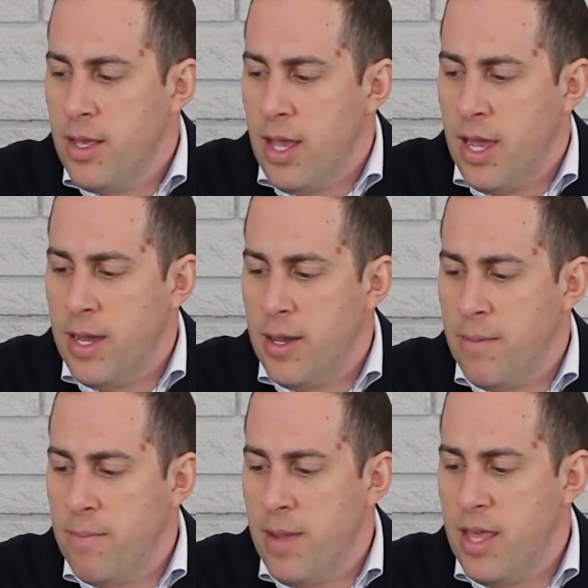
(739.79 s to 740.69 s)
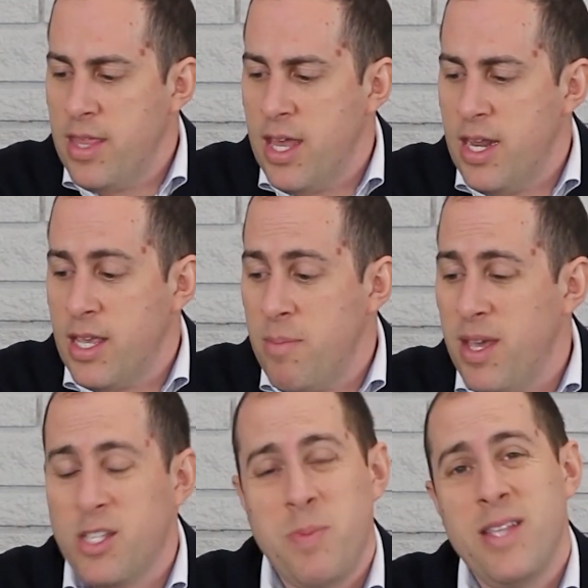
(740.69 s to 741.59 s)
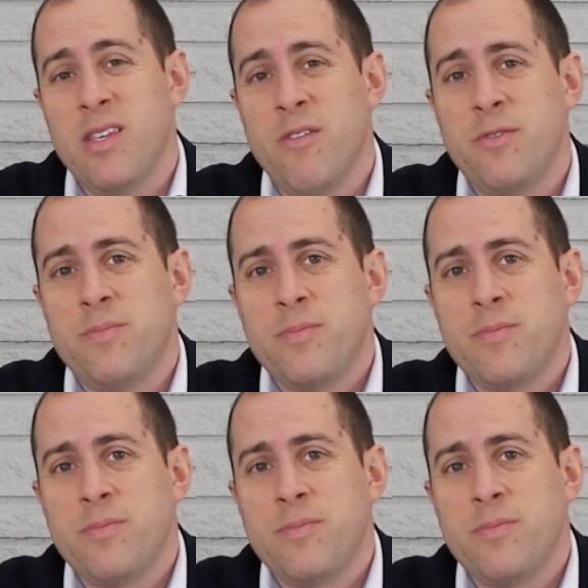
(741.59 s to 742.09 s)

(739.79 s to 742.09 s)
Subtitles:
And then it can be expensive.